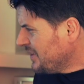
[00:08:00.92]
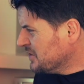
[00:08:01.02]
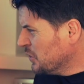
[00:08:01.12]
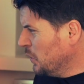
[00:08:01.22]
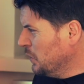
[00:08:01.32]

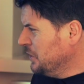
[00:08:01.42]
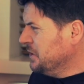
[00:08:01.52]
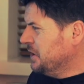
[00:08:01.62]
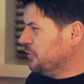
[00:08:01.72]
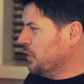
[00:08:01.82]
So
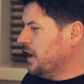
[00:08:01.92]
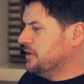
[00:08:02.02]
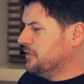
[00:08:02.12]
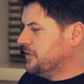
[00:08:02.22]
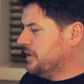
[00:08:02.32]
if you
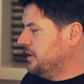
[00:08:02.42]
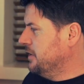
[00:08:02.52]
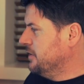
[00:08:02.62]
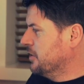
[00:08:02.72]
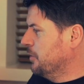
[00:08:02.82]
add
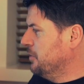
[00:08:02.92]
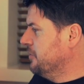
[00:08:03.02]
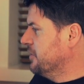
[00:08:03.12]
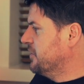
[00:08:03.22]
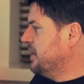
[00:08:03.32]
the couple
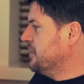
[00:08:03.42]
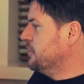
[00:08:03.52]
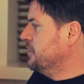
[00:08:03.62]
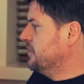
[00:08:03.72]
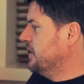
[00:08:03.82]
of
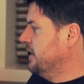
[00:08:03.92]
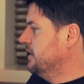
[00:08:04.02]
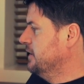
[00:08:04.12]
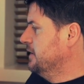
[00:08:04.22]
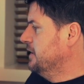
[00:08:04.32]
accessories, then
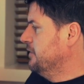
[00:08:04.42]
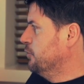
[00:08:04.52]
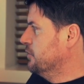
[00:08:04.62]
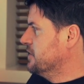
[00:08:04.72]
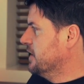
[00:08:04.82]
if you
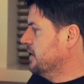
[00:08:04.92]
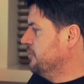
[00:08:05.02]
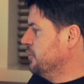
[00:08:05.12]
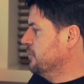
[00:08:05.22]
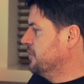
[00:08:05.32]
were to get a
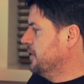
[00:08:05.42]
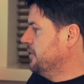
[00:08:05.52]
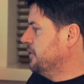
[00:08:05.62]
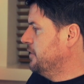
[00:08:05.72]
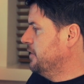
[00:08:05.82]

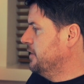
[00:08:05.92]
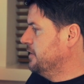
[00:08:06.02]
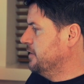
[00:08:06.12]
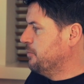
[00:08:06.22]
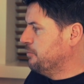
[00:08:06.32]
viewfinder
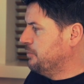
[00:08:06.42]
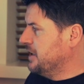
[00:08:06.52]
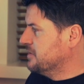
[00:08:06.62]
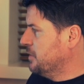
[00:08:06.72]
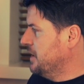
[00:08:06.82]
and the
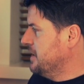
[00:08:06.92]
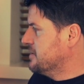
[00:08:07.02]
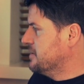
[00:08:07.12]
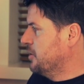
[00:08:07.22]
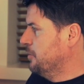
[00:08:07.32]
base
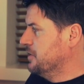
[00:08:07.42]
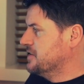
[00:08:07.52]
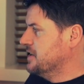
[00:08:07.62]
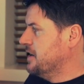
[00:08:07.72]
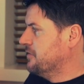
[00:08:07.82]
plates, a couple of
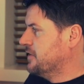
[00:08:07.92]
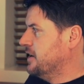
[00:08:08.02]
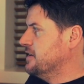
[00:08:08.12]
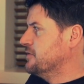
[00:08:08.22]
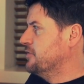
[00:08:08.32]
CF
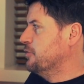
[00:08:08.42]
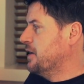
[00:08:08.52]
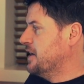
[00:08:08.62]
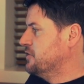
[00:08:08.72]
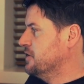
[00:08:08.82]
cards, a few
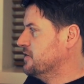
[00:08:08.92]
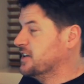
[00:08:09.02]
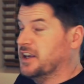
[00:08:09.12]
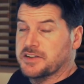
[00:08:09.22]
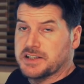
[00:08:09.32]
batteries to
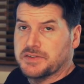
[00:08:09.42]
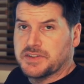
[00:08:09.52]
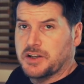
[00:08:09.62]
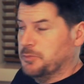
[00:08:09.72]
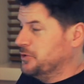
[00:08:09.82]
get yourself
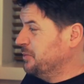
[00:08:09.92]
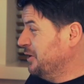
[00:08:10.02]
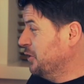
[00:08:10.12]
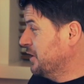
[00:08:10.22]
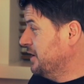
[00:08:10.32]
set up, you'd be
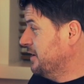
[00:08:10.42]
looking